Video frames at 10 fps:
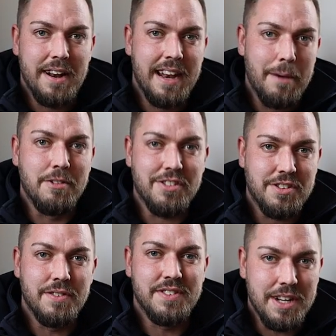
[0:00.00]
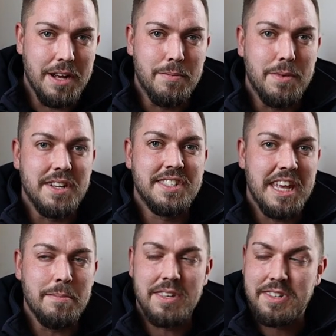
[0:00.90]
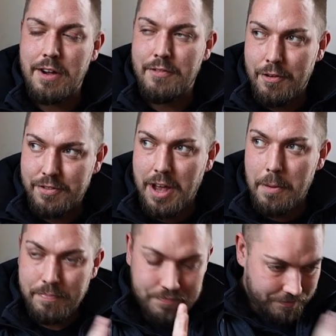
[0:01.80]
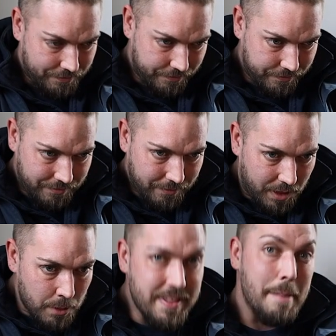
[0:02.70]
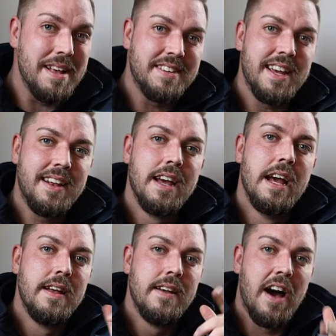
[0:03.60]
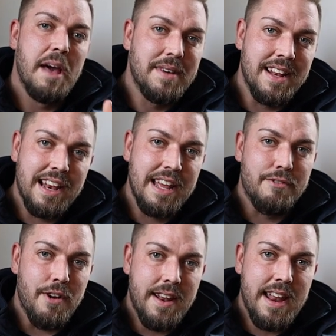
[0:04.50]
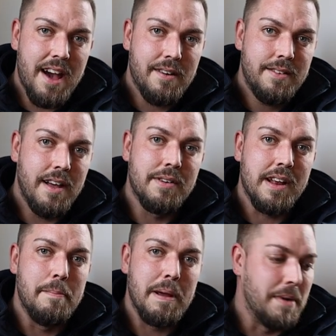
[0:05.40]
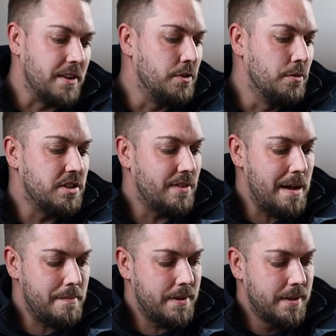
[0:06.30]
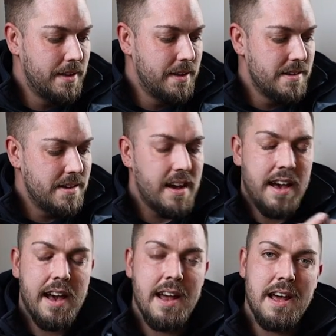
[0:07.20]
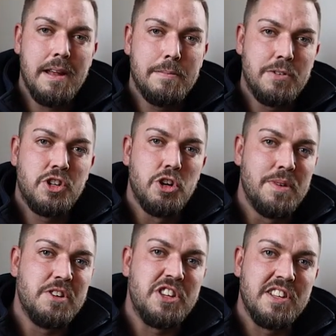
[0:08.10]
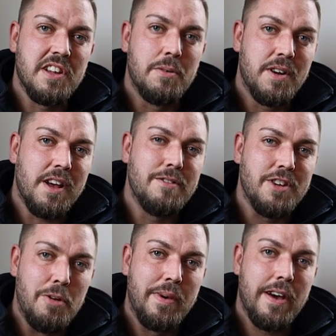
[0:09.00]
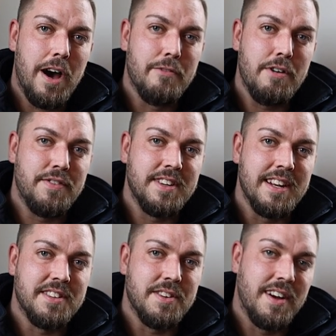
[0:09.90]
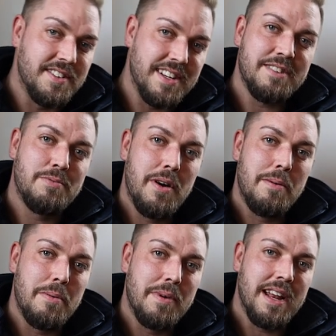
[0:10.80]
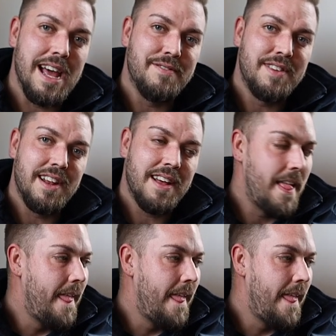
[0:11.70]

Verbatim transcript: in, and that was just obviously, you know, the skips and so forth. So, with that being said, I am going to leave right now. I'm going to go and pick my daughter up and I'm assuming she's going to want to go Toby Carvery for dinner tonight, so that's where I'm probably going to have dinner.